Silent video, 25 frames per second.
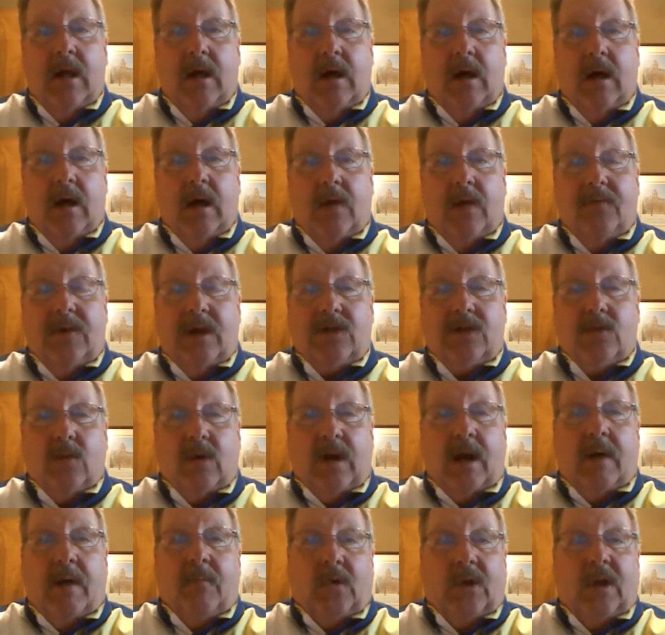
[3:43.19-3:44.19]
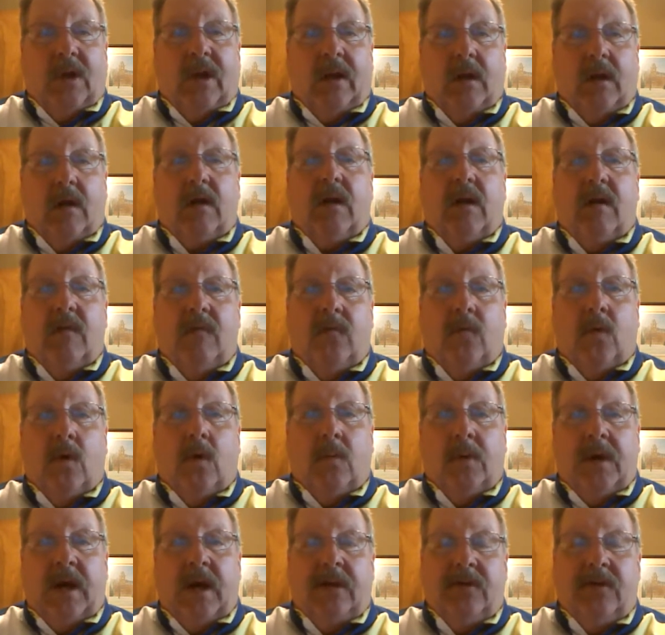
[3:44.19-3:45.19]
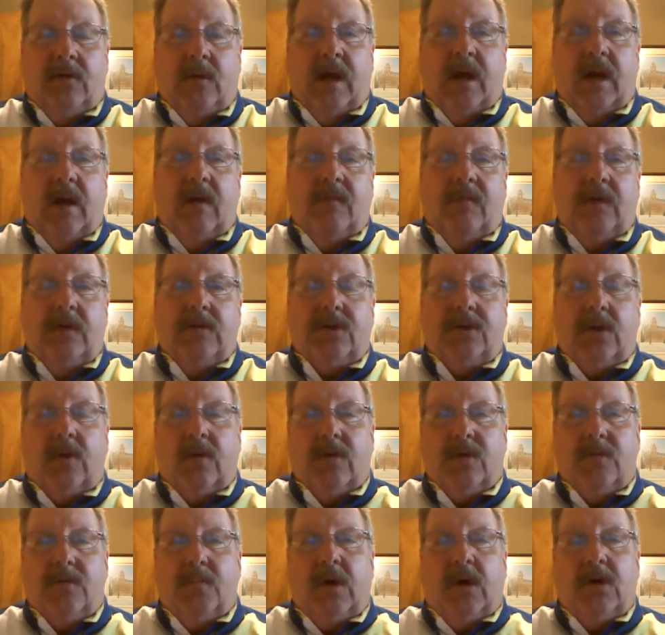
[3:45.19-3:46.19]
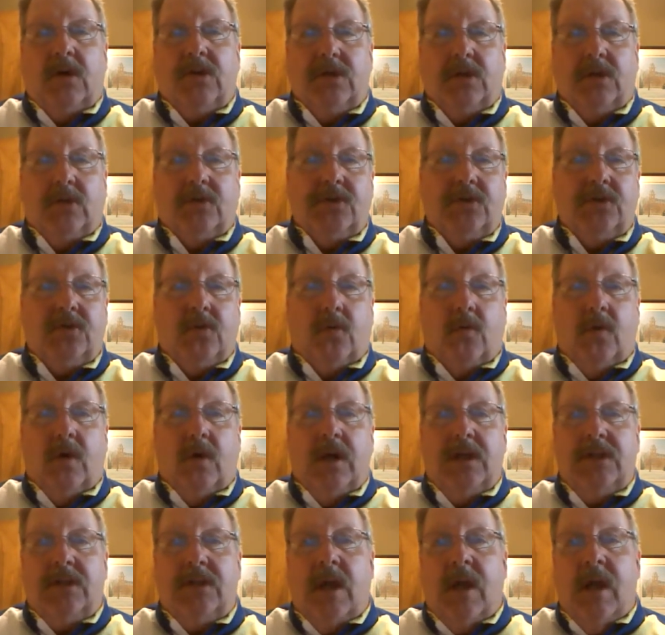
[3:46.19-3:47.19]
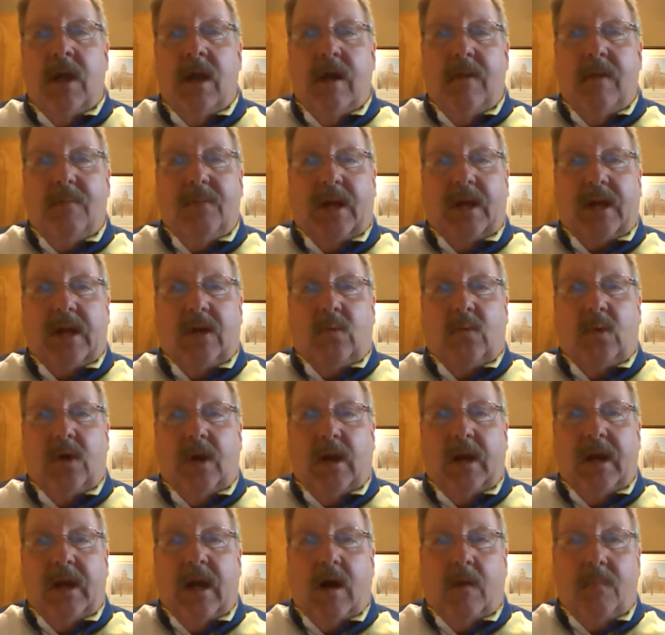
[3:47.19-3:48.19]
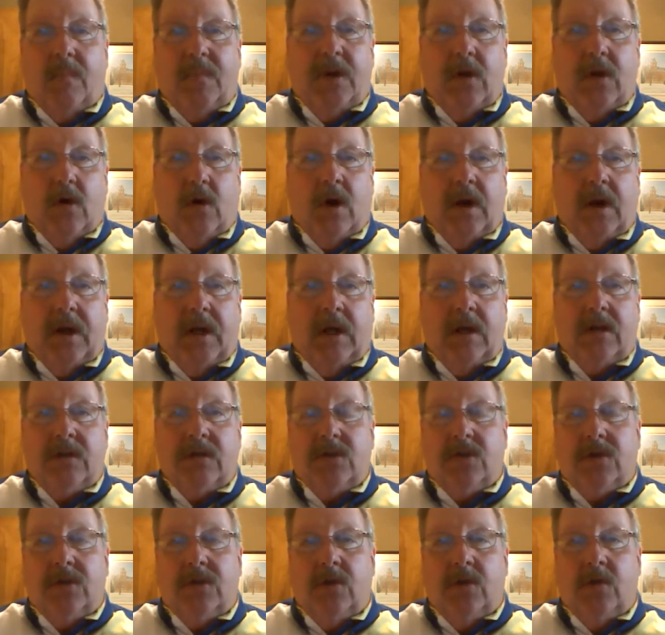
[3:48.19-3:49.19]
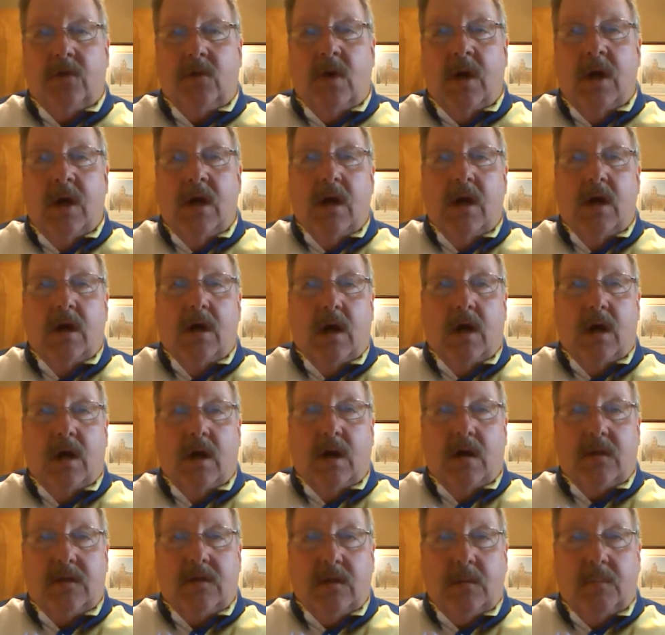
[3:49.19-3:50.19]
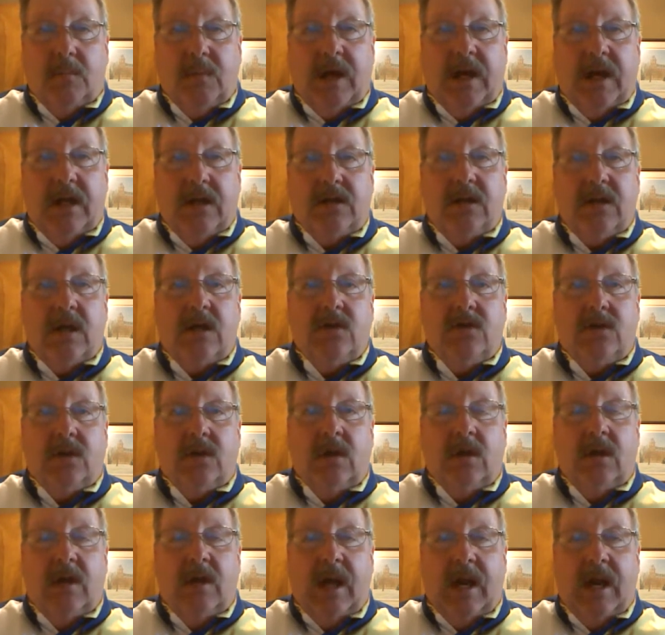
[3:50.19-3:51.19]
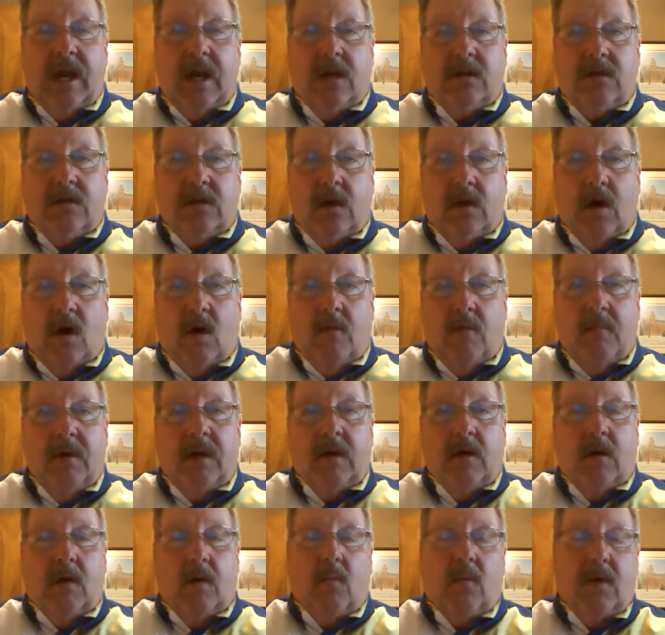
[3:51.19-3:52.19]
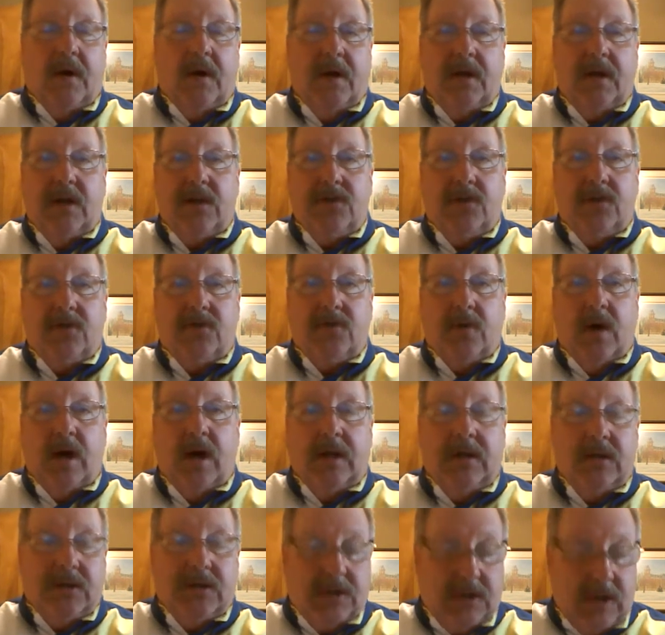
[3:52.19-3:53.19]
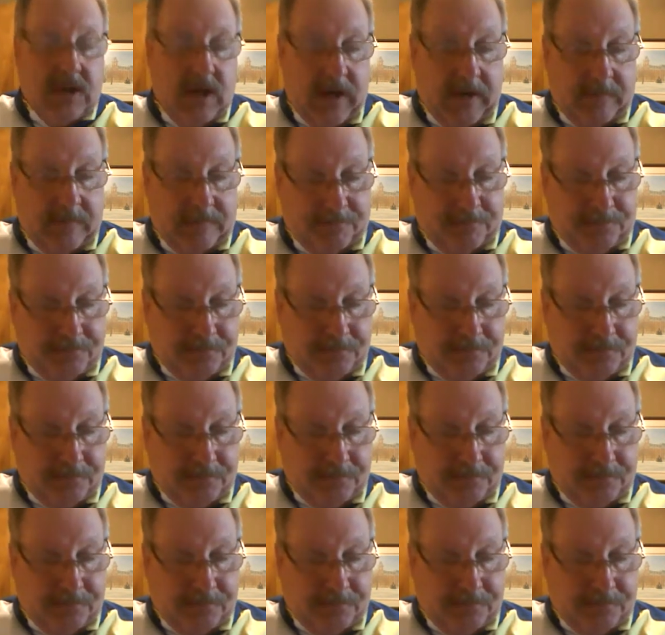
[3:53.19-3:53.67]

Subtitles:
That's what I'm really looking for when I do interviews, are those personal stories that can really help the audience to pay attention and to home in on what it is you're trying to say.